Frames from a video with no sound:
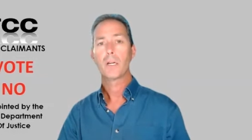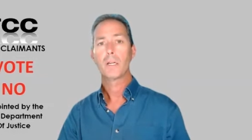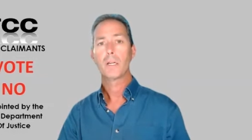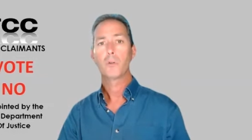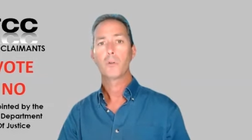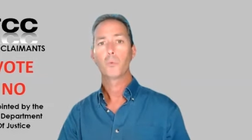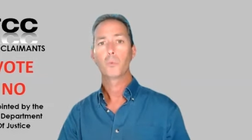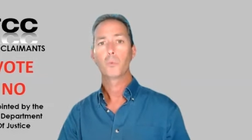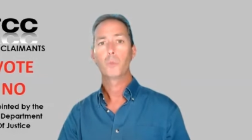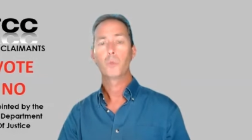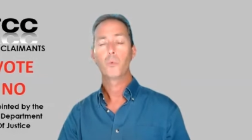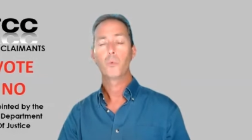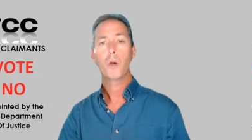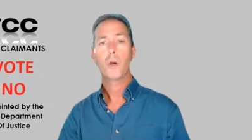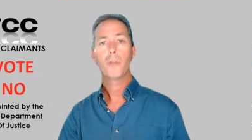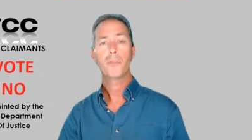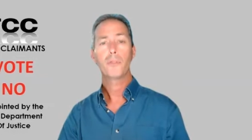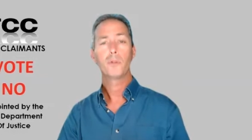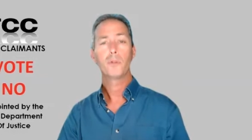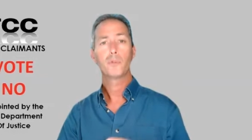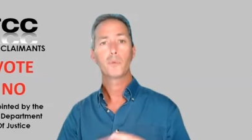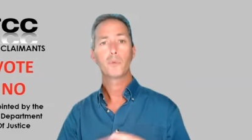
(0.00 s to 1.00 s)
We
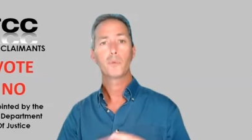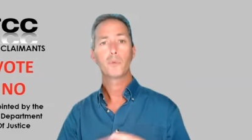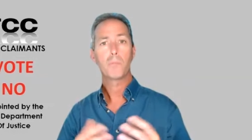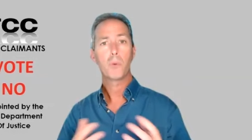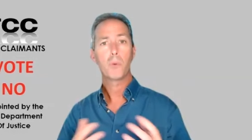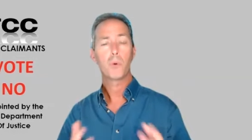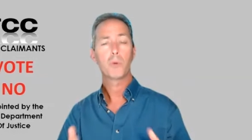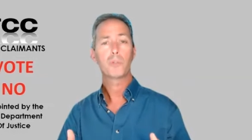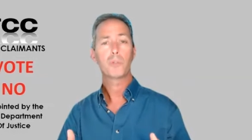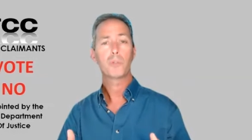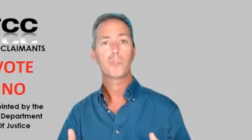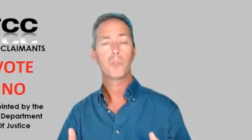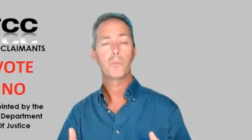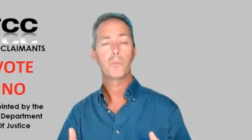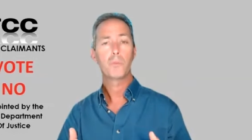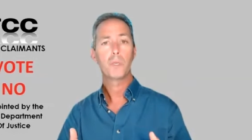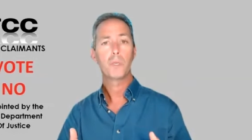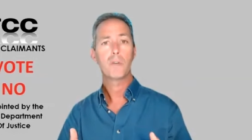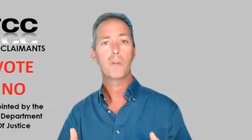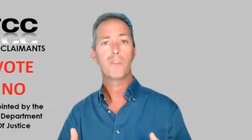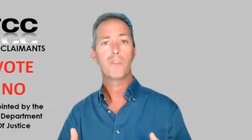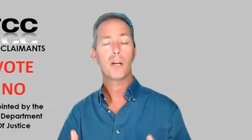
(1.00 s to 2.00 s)
want those reports to
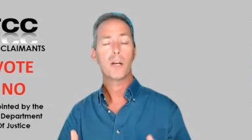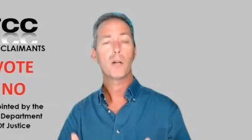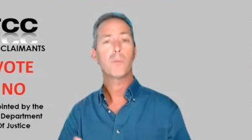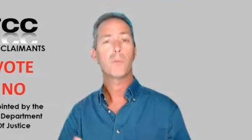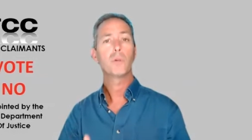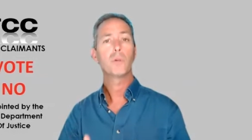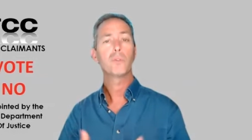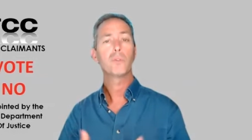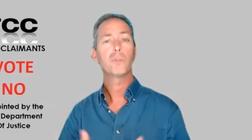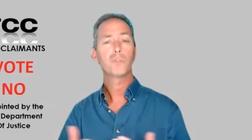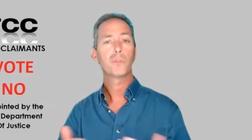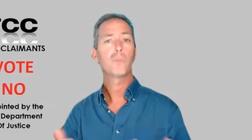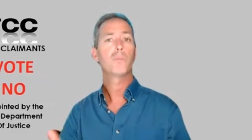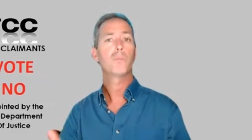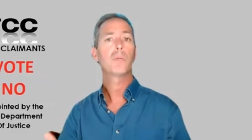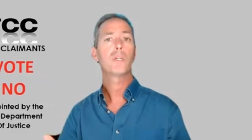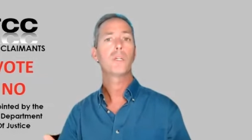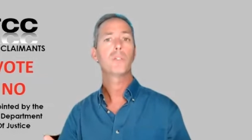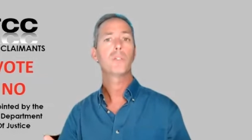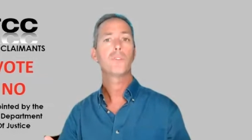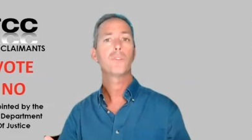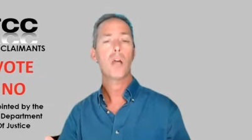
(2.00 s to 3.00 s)
be available and
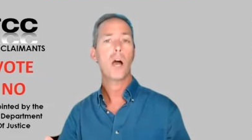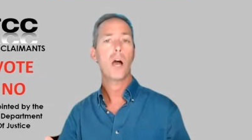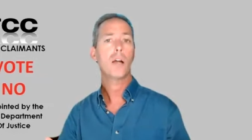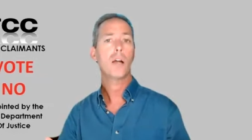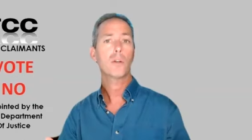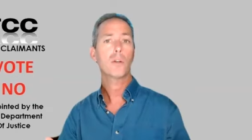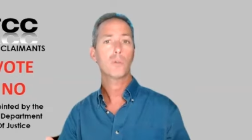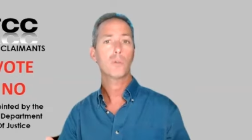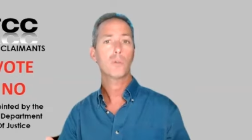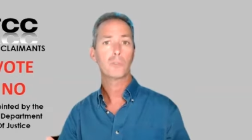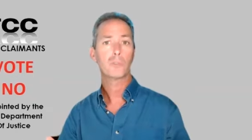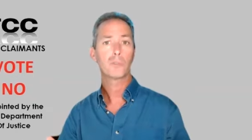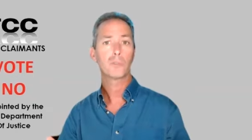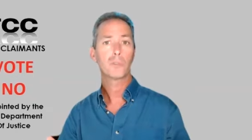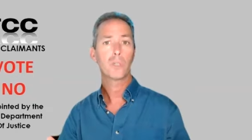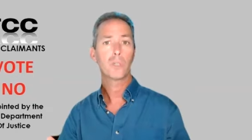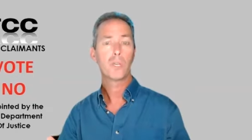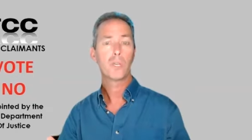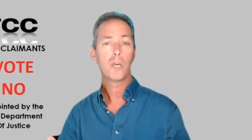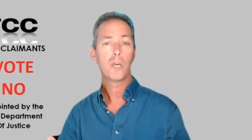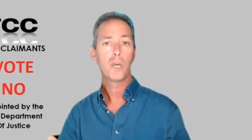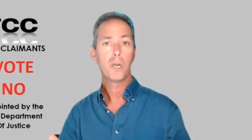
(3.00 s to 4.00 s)
submitted to
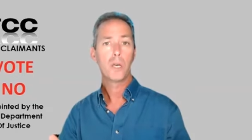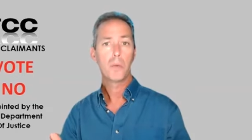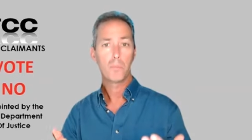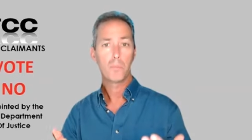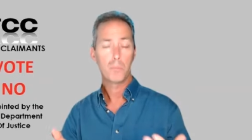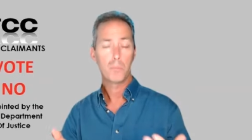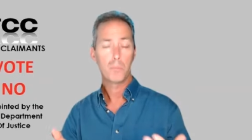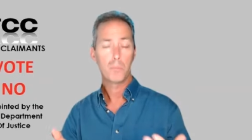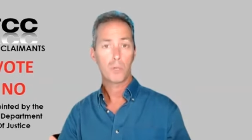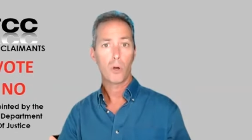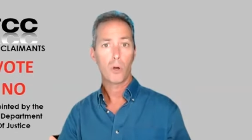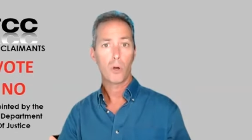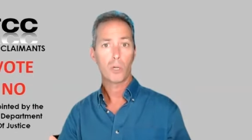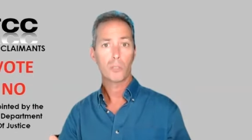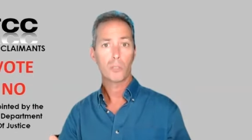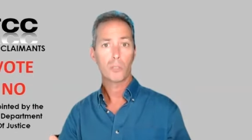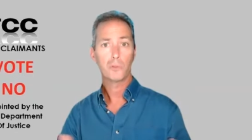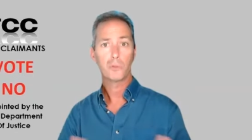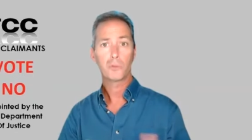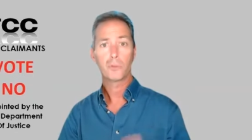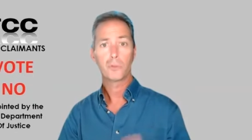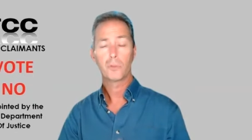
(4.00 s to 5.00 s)
Congress
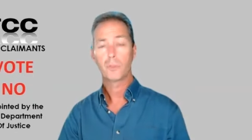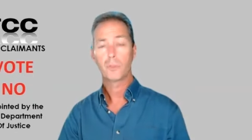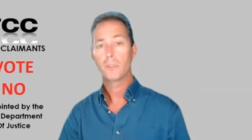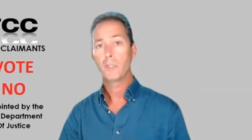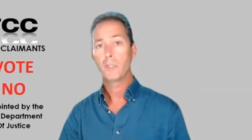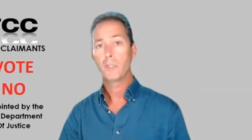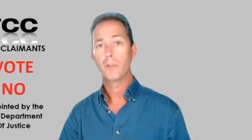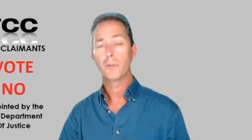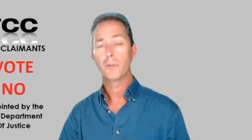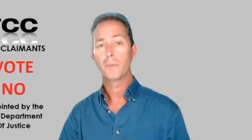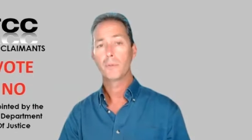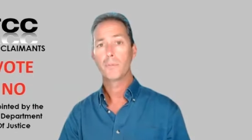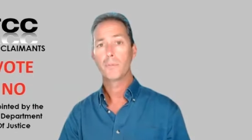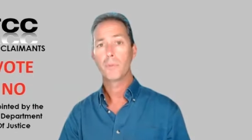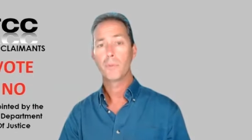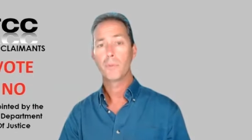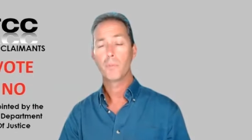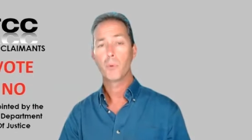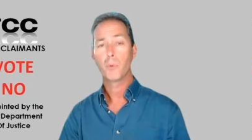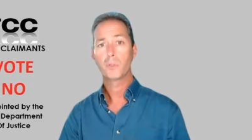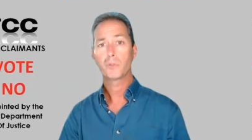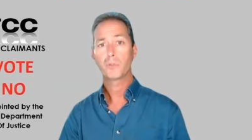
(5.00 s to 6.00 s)
because, you know, the
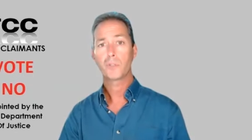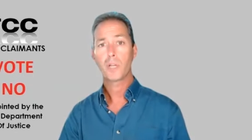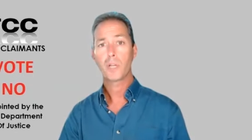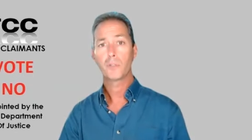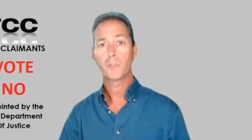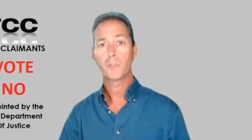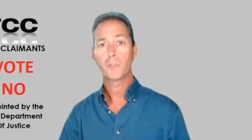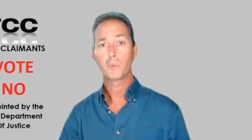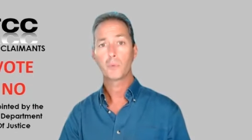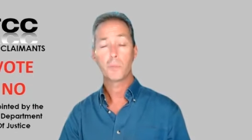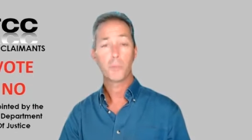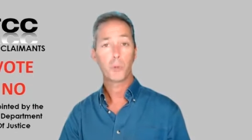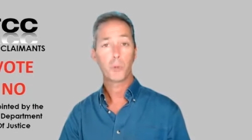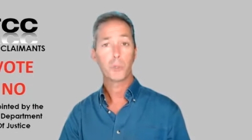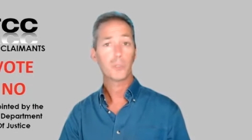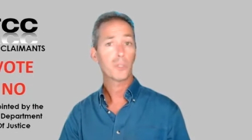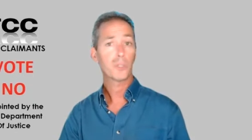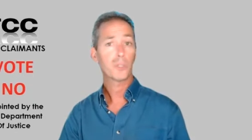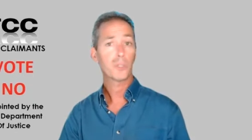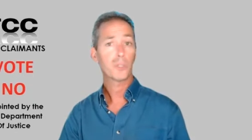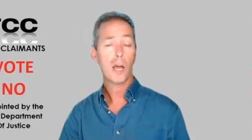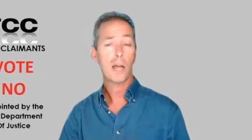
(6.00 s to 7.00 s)
Boy Scouts report
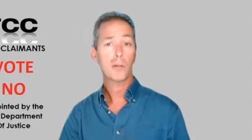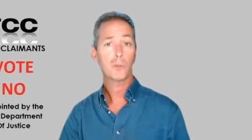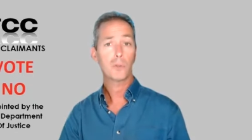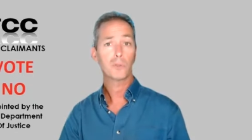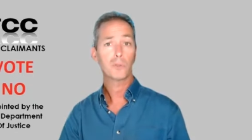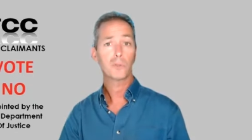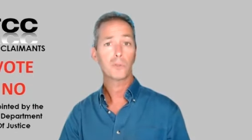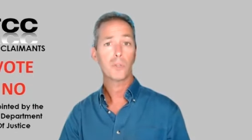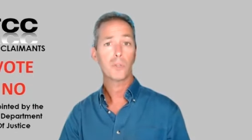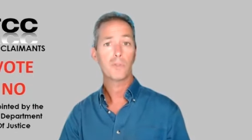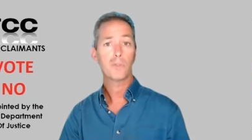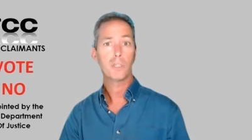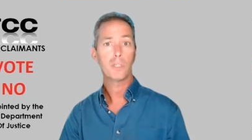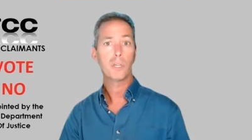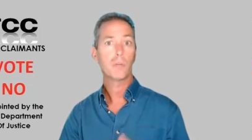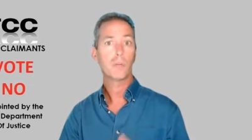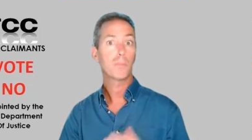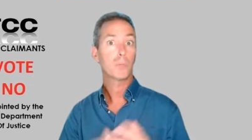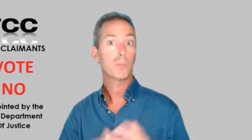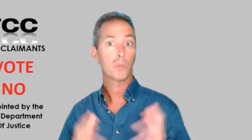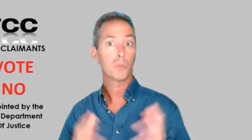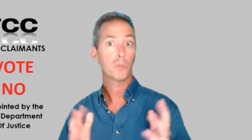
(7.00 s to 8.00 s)
to Congress every year
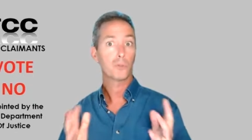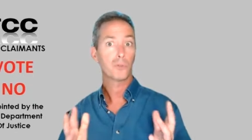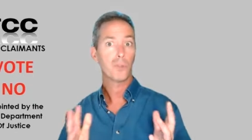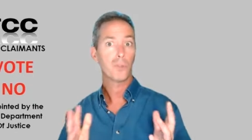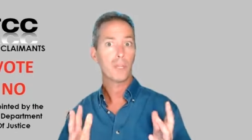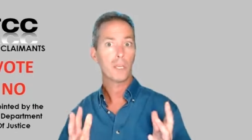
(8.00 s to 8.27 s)
because they